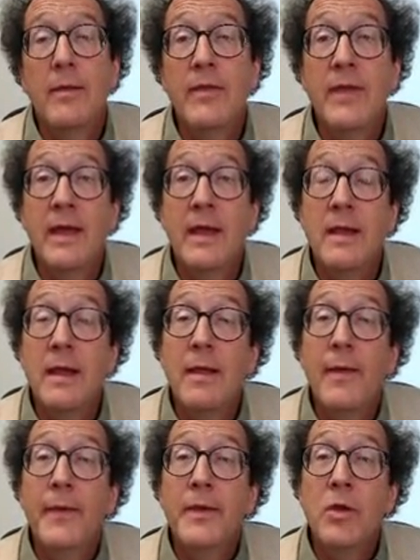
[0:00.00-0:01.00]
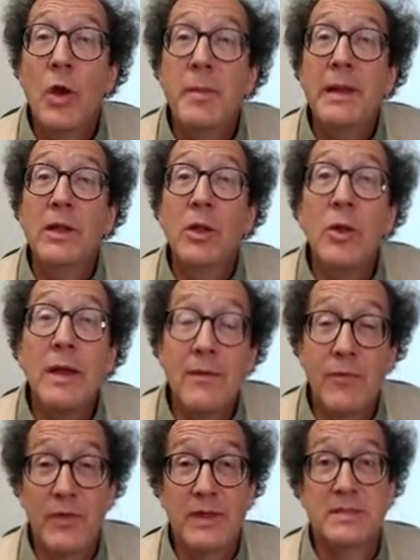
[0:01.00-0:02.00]
then you ought to be
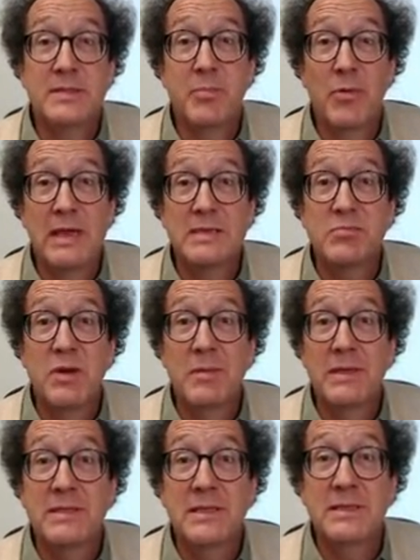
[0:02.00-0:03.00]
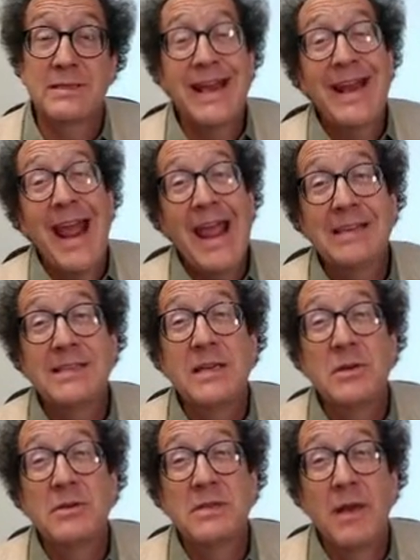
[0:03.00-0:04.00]
looking for these suppressed premises and
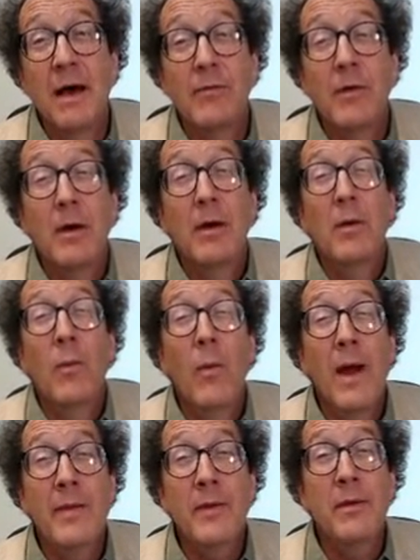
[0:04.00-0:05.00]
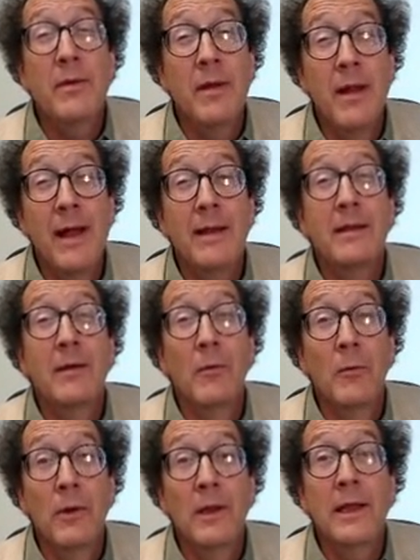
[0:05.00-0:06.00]
asking yourself whether or not you
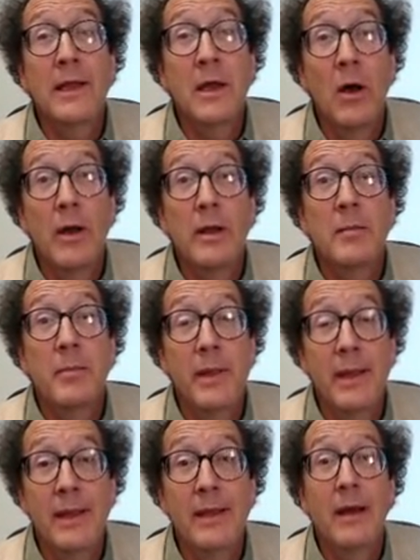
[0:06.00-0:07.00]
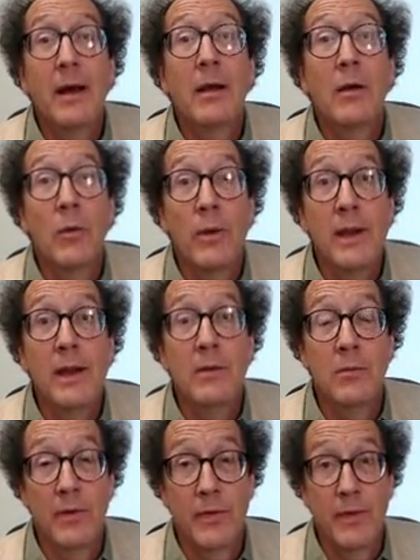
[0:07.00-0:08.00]
really ought to be
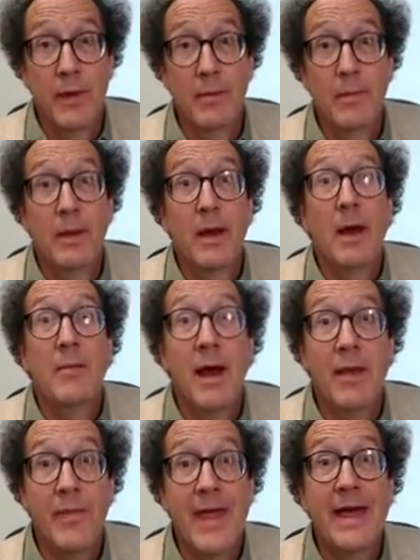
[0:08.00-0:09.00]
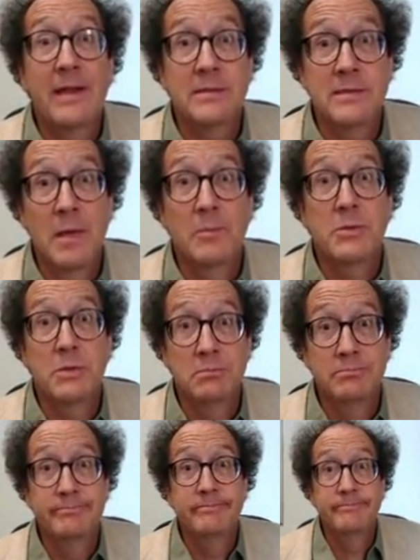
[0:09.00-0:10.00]
agreeing with them about that assumption.
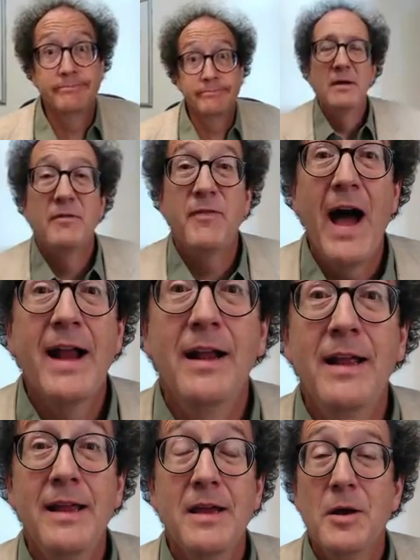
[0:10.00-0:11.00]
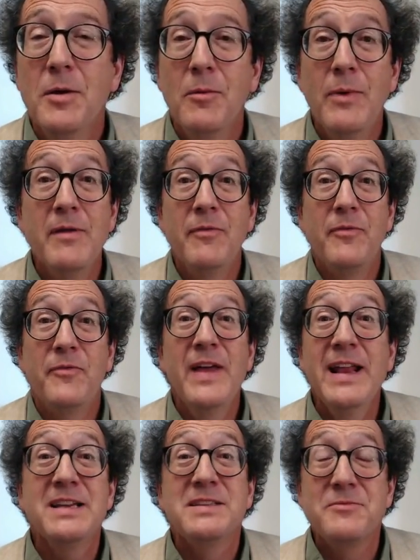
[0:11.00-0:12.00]
Finally, we've
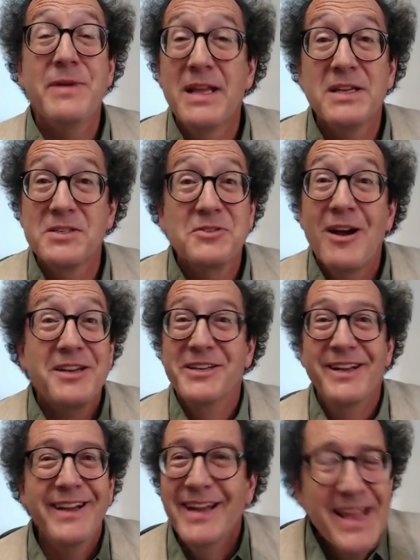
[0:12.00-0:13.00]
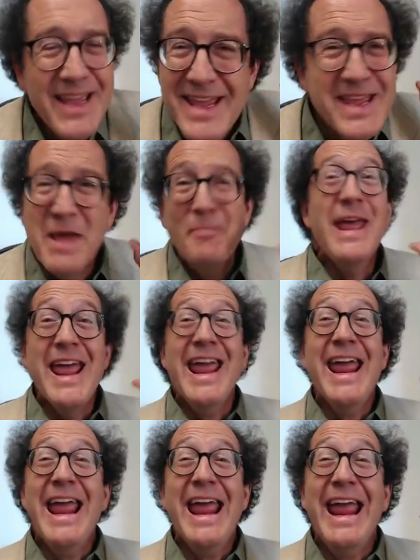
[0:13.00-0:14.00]
finished Reconstruction.
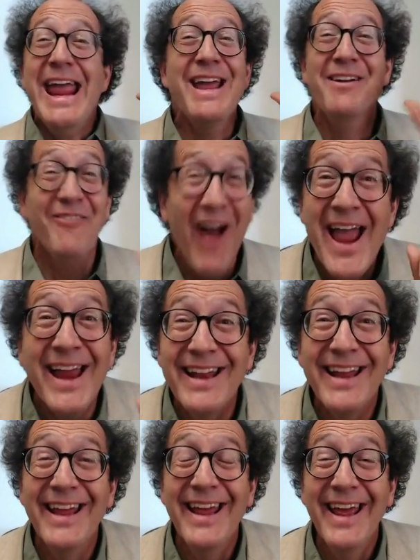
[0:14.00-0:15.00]
Yippee! Right?